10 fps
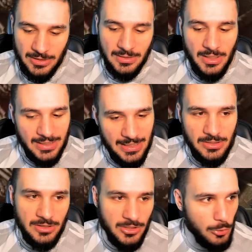And
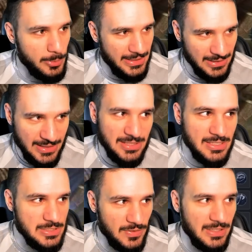again, there will be a link to
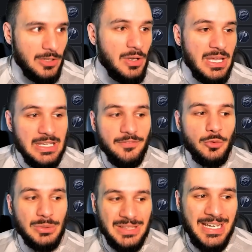this video if
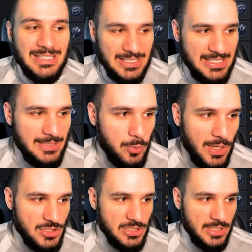you would like to keep
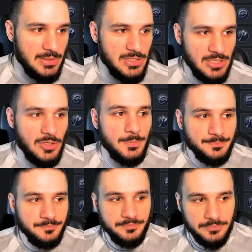watching it. So
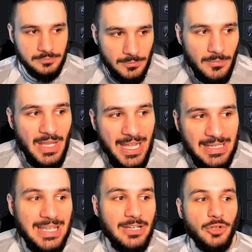
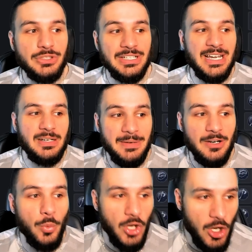K-Galt
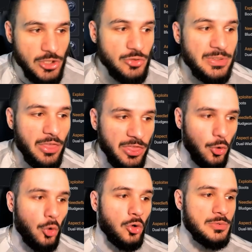Nightmare 100
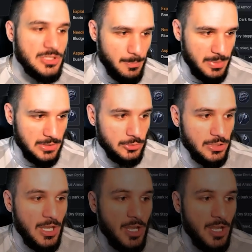Thorns build.